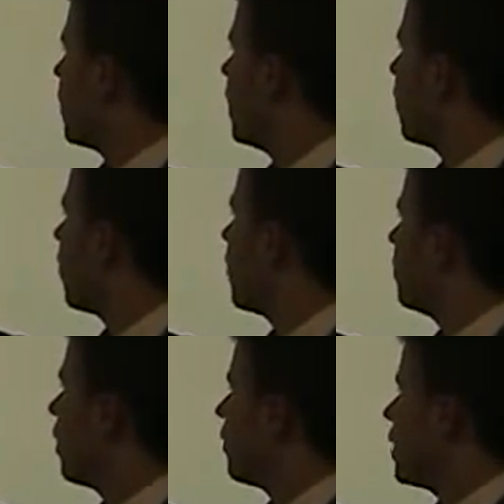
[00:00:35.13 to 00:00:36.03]
the integrated
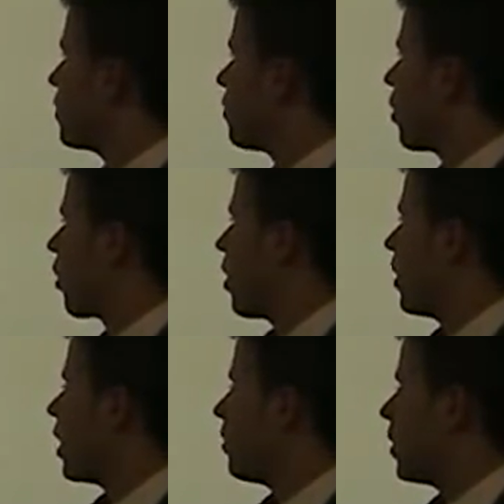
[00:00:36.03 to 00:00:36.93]
motivation program
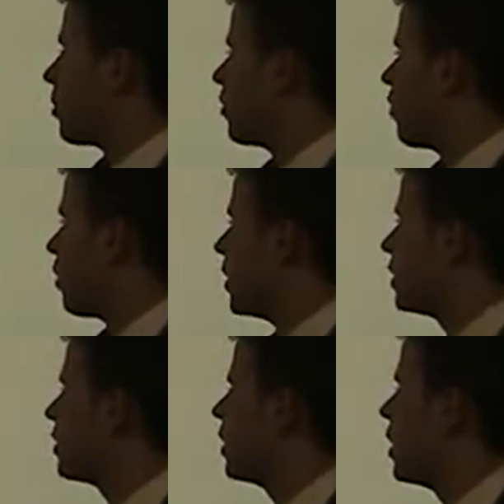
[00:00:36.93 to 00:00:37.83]
and company performance.